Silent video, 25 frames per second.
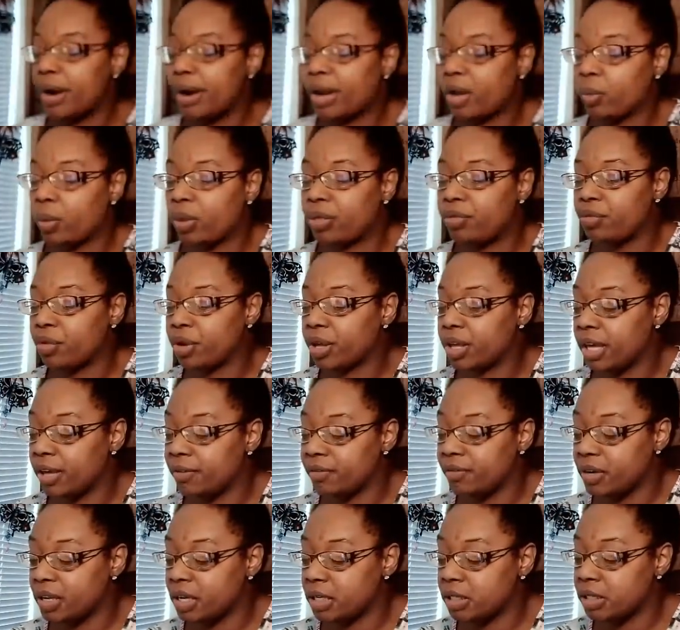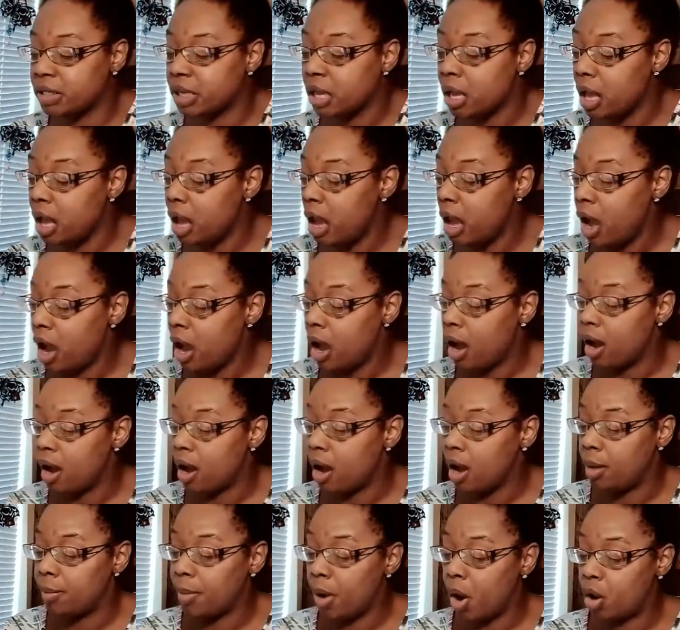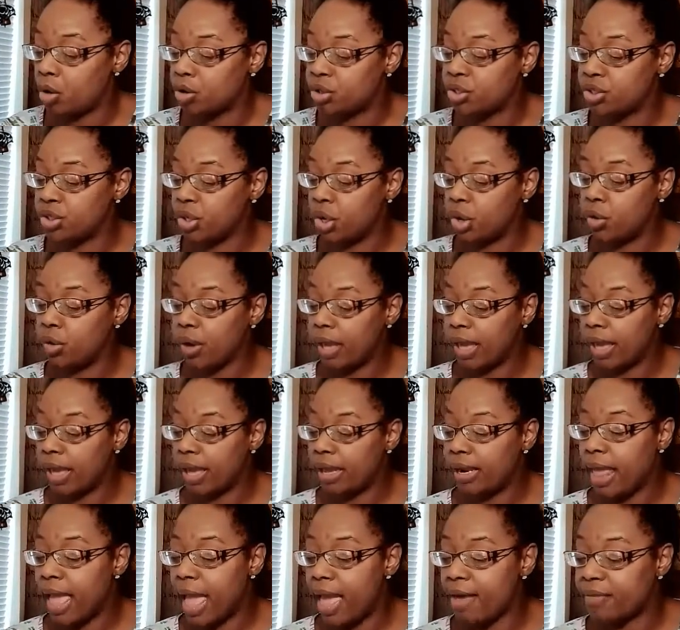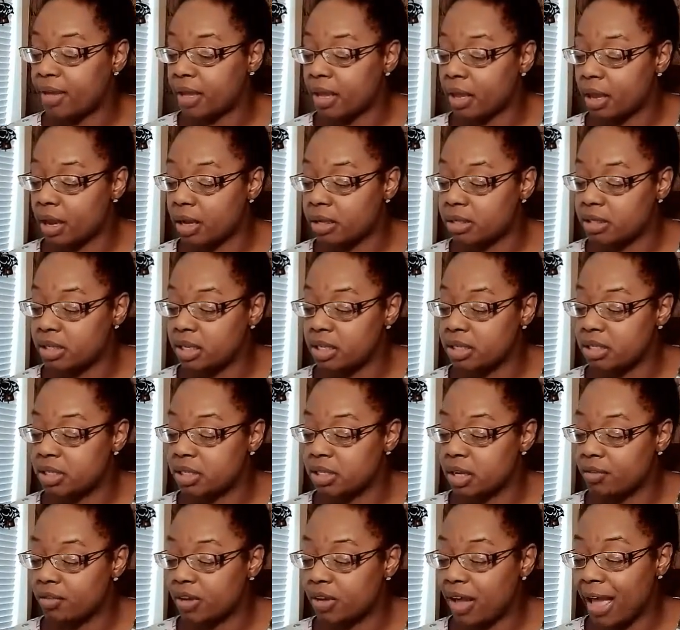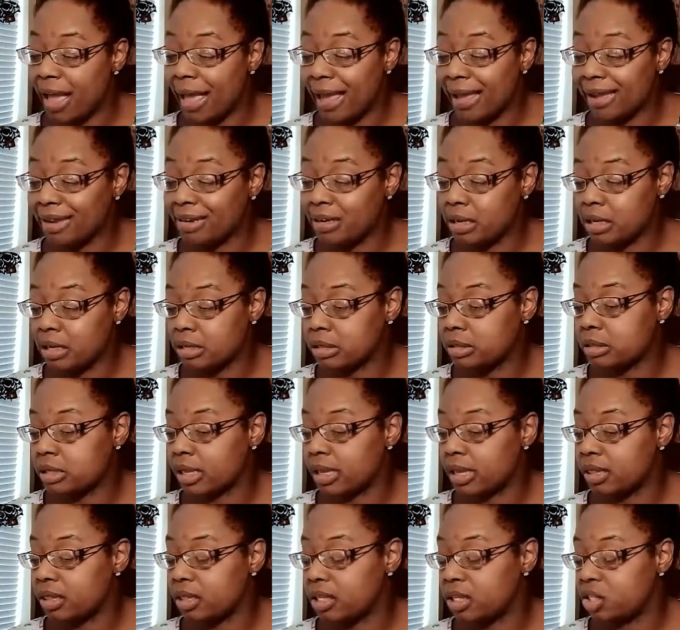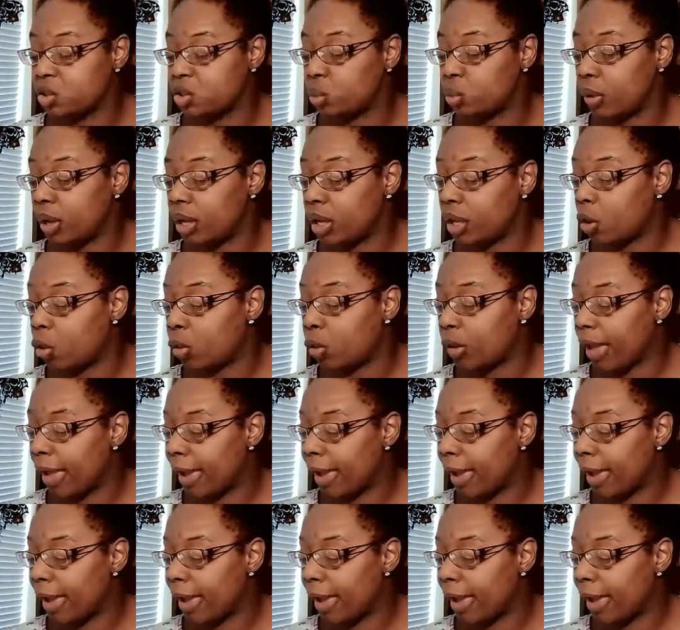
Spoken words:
forgiveness, also in having a sense of kindness in this week. Okay.